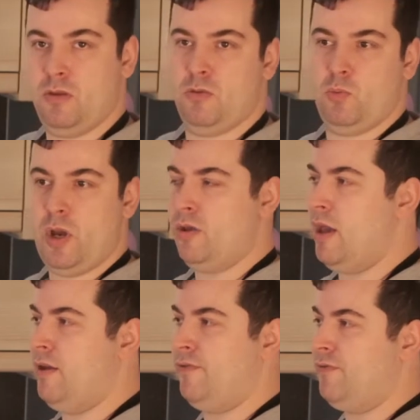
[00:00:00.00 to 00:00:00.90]
when you
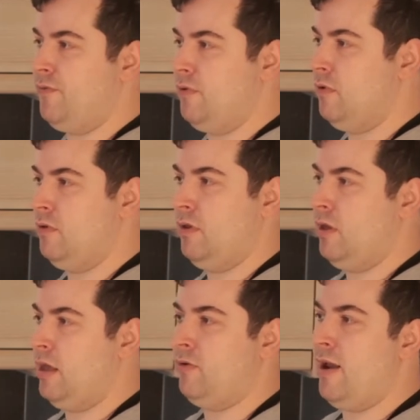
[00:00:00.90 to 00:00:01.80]
have
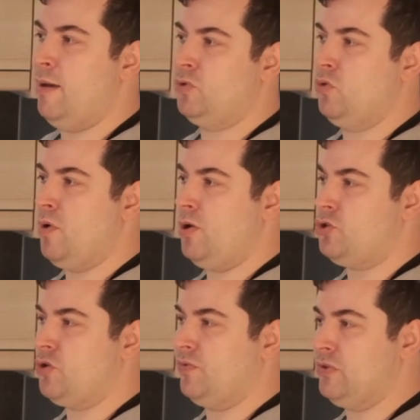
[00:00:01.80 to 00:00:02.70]
a gram too
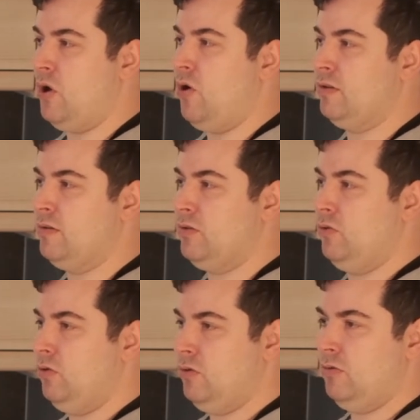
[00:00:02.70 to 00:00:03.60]
much of salt,
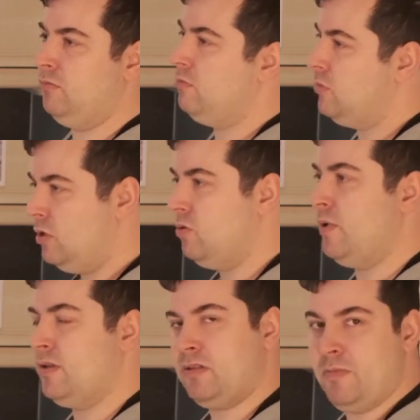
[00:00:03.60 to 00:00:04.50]
you
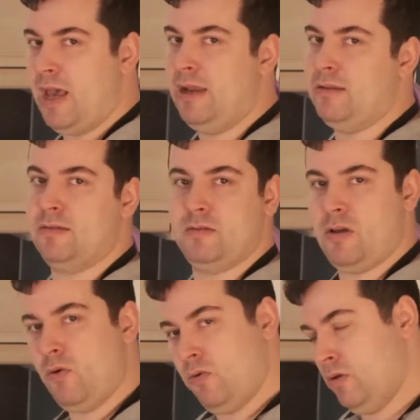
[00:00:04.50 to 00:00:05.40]
will smell it.
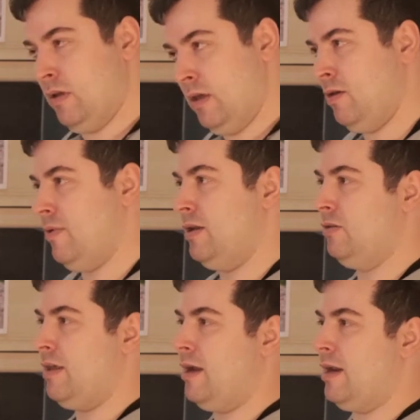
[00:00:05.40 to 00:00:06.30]
So when you
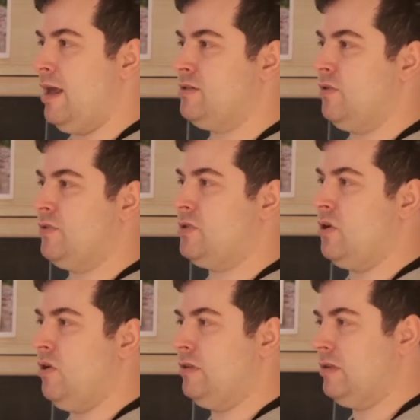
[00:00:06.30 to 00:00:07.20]
take less of a
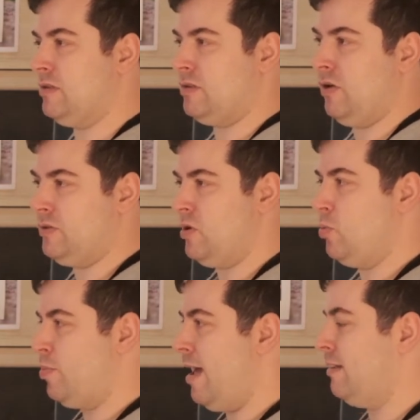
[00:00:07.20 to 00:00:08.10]
salt, it's not so
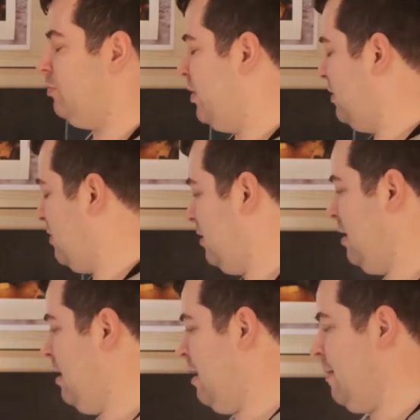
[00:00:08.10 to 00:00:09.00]
bad, but
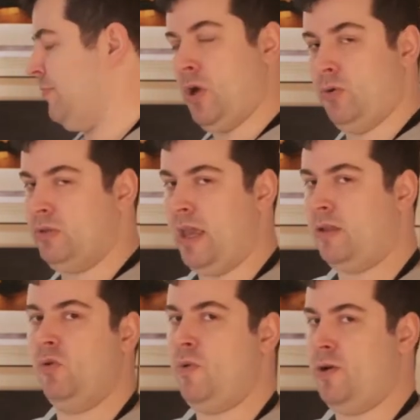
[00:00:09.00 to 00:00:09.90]
don't
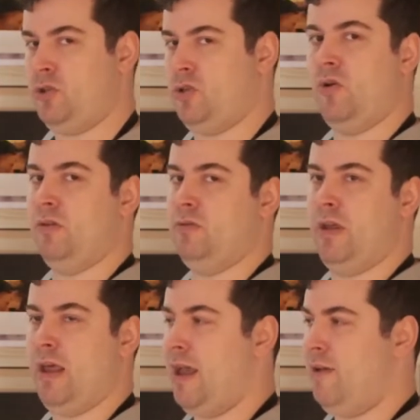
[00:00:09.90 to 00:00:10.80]
take too much salt.
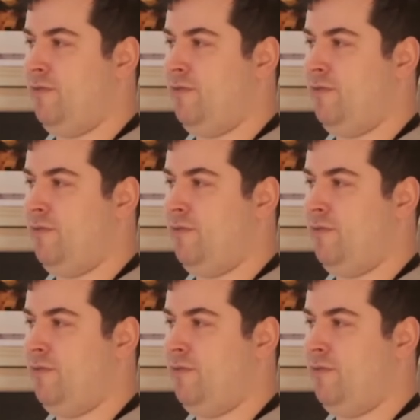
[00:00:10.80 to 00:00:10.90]
When I